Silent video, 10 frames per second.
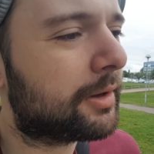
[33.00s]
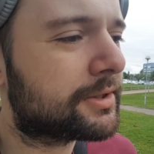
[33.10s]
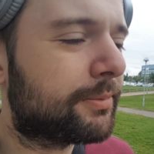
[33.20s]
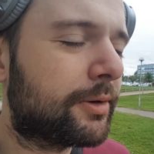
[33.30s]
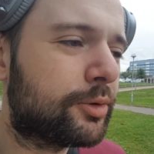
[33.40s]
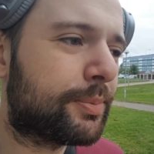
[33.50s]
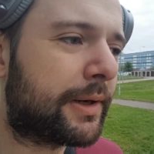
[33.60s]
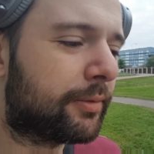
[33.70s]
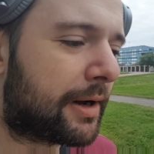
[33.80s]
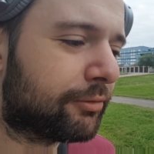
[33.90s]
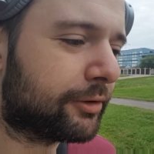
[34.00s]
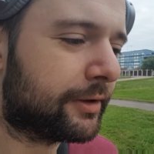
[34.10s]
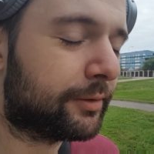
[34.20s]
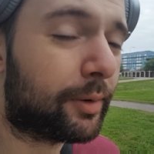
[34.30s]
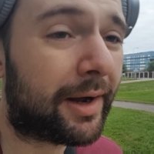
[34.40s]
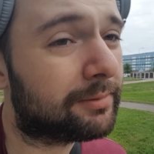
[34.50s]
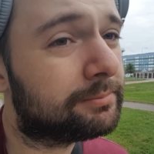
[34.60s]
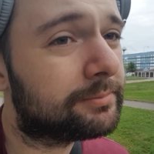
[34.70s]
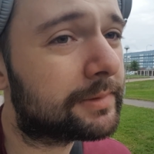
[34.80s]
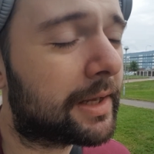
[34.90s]
someone who's been around for a little while
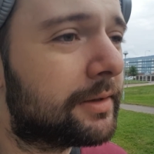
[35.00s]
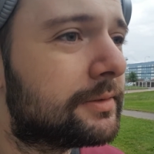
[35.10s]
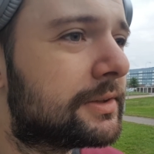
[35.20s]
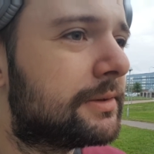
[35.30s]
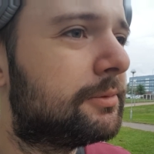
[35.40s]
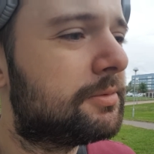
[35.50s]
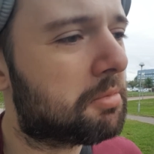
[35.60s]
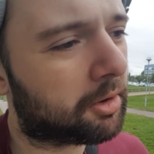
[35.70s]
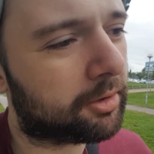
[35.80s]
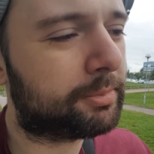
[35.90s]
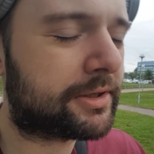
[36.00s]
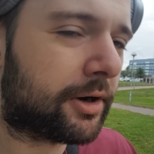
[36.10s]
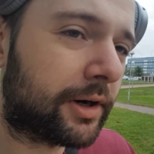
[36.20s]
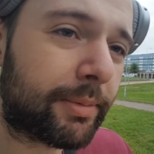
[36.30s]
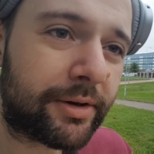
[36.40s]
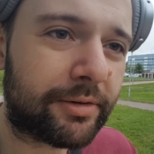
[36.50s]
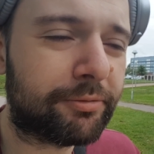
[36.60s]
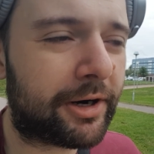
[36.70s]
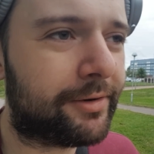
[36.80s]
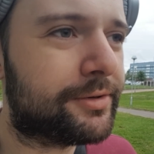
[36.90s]
and heard me talk about
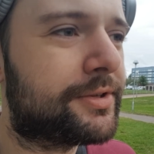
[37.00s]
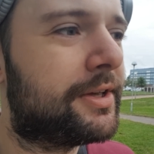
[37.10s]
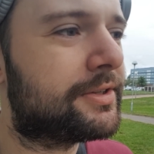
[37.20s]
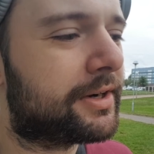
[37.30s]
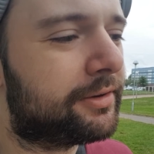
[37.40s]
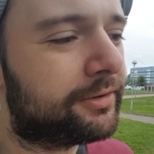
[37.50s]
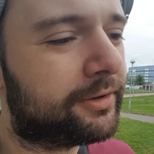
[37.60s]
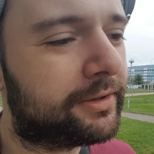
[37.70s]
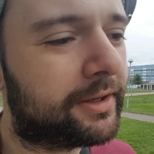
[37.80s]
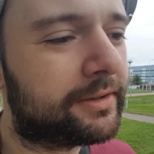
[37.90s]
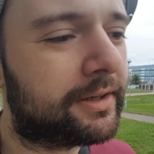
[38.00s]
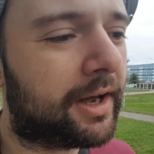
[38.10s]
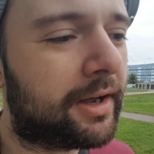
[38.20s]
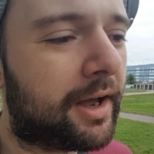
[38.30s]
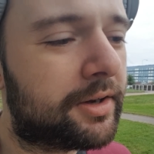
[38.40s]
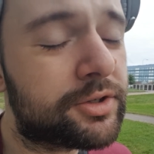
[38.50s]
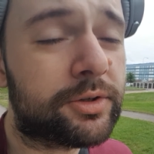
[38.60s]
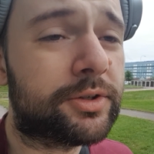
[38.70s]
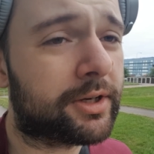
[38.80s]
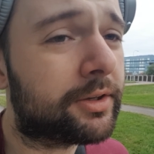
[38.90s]
various things. And I thought that I
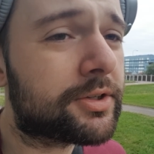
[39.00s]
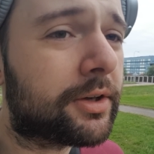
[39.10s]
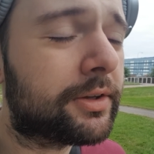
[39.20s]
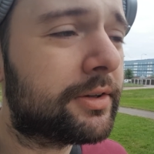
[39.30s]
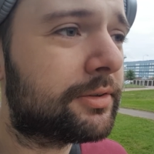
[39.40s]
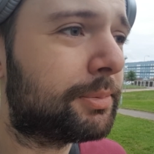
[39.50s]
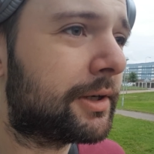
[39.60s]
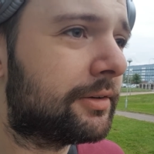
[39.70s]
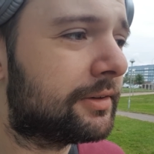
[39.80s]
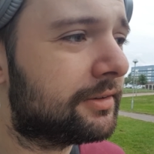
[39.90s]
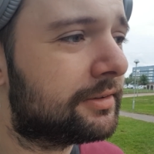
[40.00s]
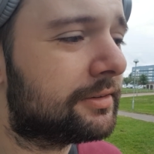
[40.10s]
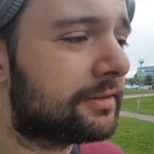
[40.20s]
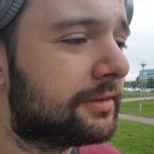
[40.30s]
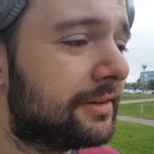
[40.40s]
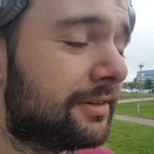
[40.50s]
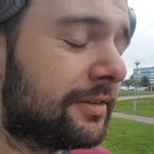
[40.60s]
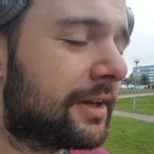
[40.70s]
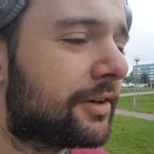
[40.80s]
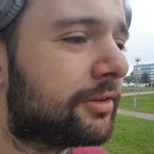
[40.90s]
should touch on this because this
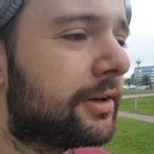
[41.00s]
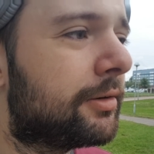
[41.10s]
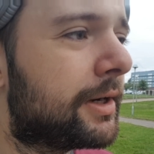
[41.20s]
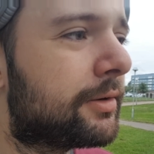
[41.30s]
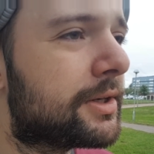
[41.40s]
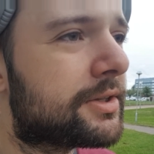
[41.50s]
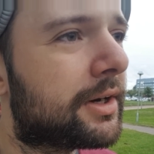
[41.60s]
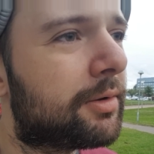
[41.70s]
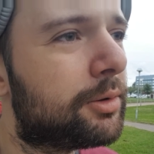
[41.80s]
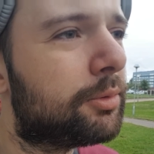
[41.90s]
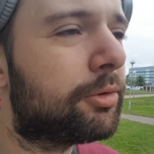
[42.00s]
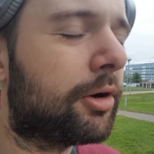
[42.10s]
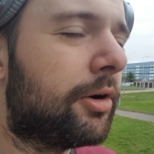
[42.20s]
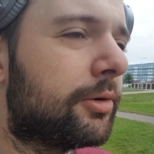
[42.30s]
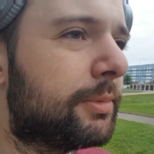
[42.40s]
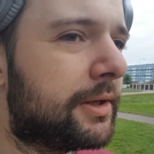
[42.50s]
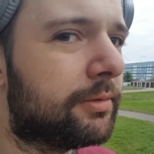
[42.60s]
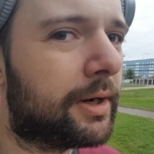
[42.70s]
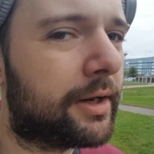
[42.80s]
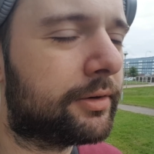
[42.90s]
is actually a great question. Now, you've heard me
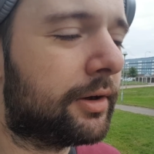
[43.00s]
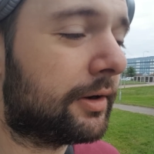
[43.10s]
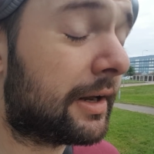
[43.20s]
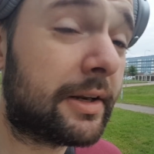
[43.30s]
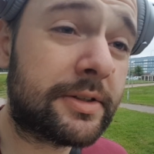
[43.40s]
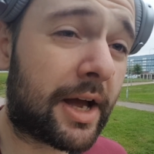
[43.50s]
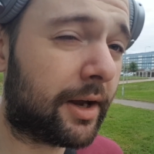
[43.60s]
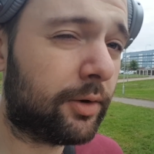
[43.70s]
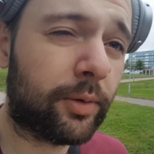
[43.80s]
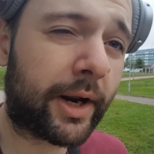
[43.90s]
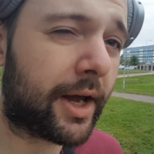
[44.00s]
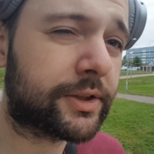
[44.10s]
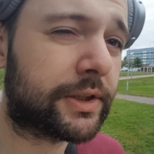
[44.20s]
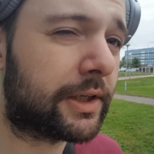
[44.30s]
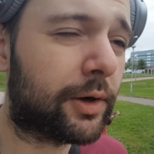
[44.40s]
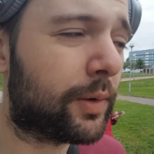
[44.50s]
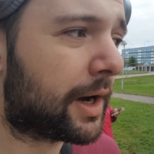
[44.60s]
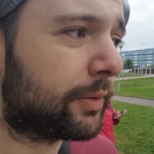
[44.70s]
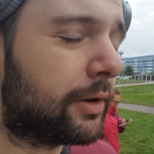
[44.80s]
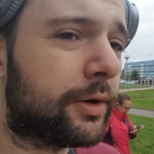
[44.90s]
rant on, I don't actually know
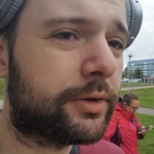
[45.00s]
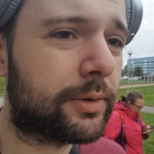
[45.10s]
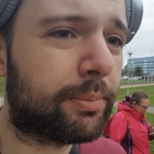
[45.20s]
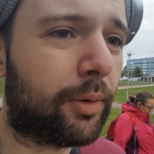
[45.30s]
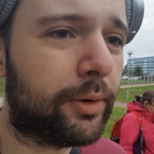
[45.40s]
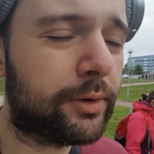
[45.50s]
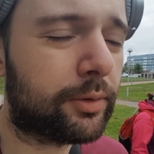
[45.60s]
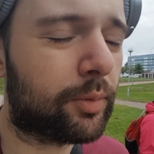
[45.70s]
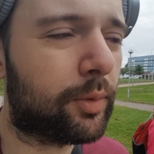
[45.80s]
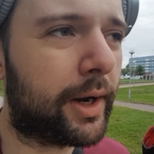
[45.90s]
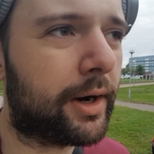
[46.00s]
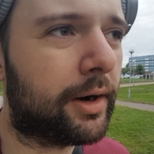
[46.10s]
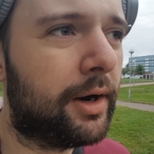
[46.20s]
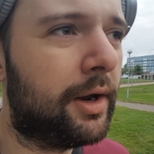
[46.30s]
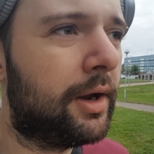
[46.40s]
how we got to a point where